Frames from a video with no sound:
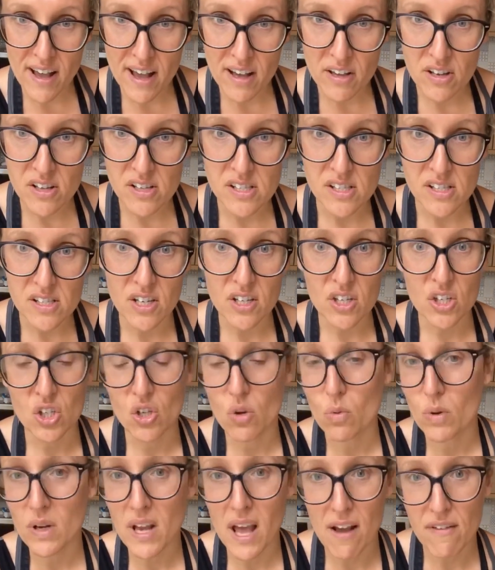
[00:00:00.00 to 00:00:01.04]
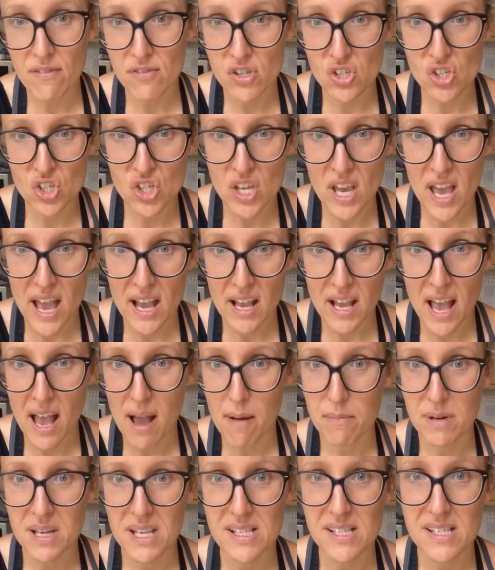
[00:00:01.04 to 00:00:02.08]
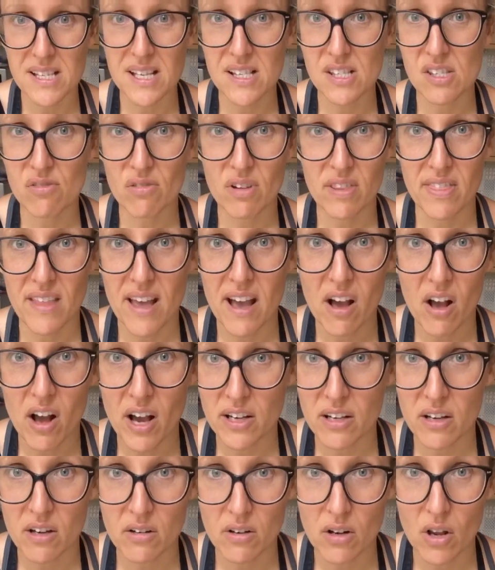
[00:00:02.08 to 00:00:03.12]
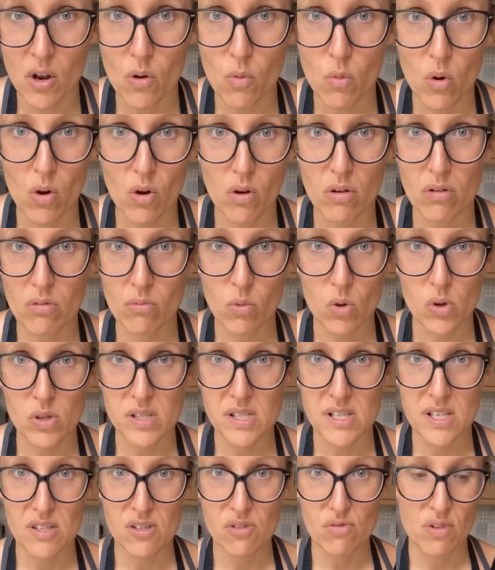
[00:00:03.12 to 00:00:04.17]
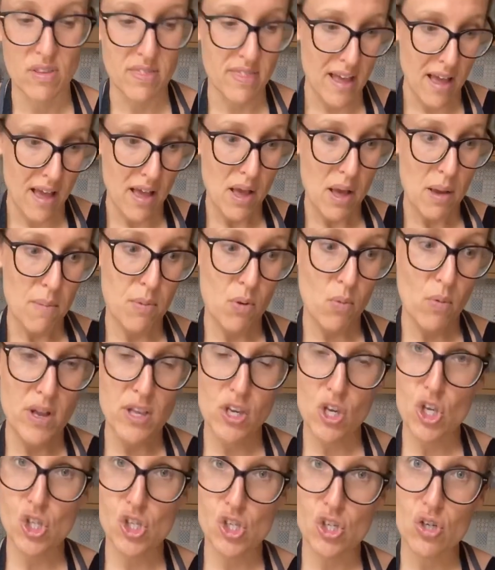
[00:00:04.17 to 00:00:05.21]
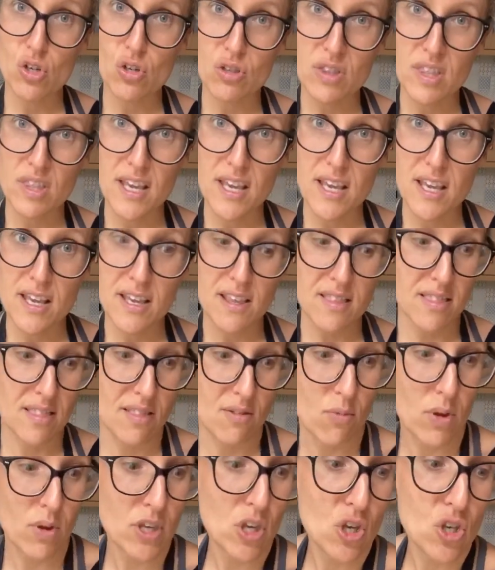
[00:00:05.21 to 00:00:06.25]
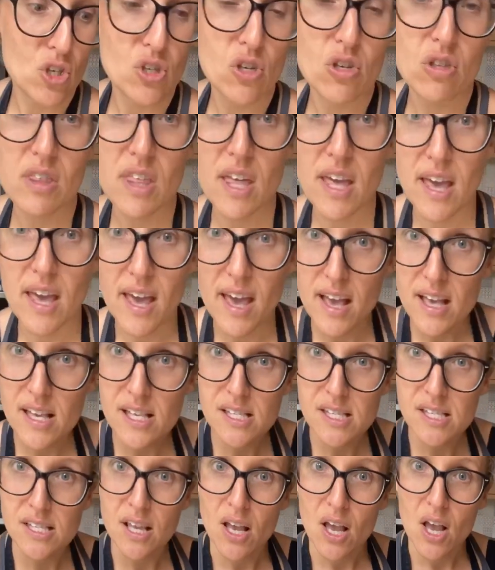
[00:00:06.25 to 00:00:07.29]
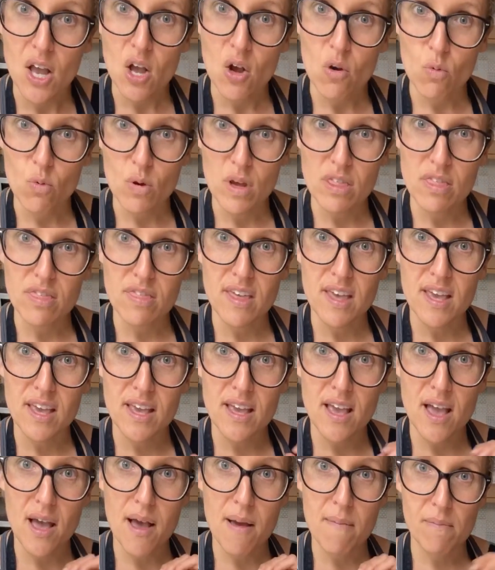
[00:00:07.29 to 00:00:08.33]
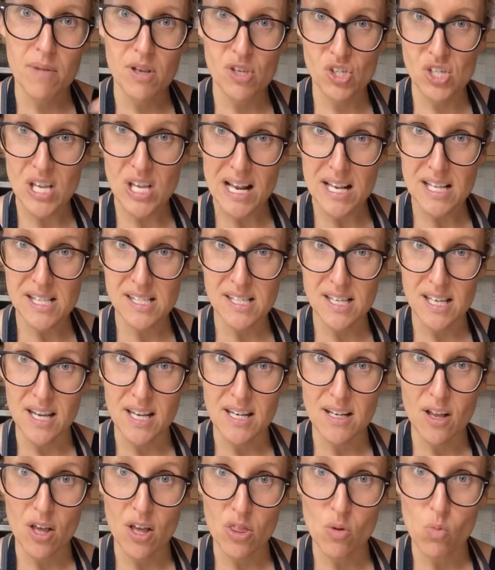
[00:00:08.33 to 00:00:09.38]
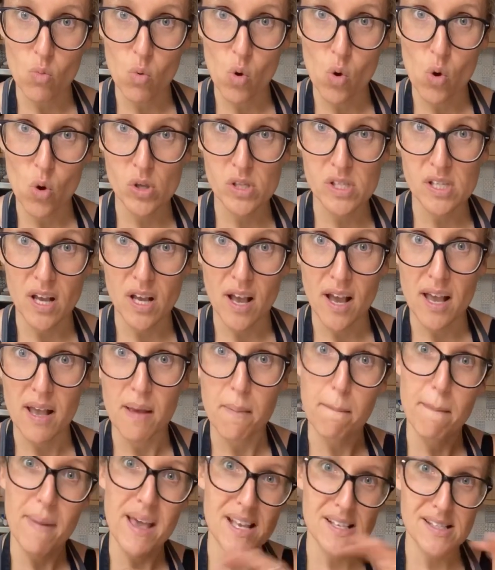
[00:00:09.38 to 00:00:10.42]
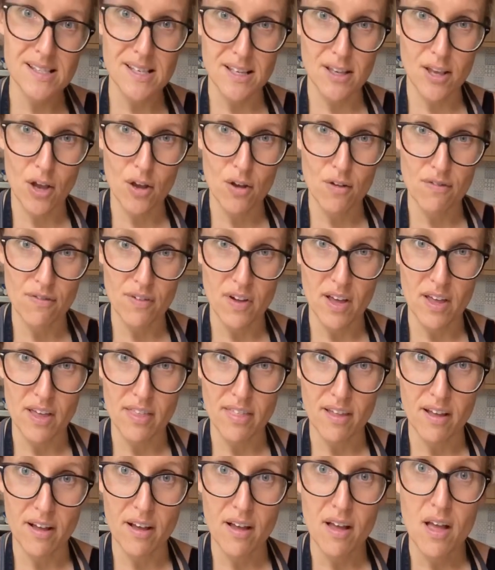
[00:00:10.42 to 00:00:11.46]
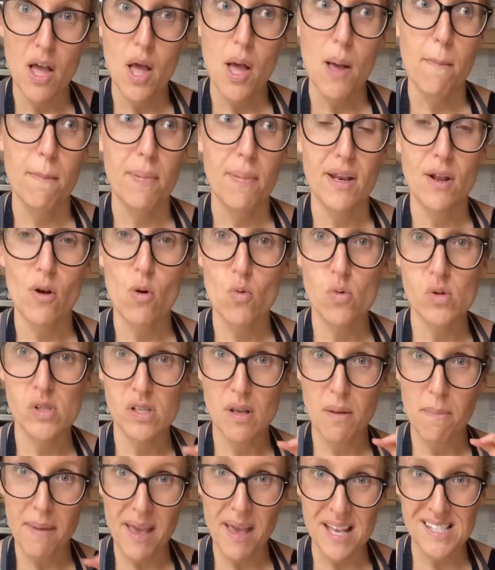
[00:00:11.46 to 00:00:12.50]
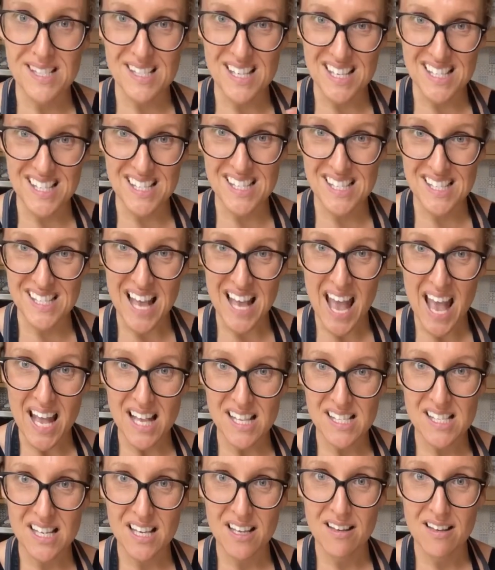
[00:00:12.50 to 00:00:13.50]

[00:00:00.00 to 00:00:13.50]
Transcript: custard? You would have to check how many syns are in that. I don't know what syns are in that. But when you do this with the gelatine and the water, it makes it go further, but it also makes it set.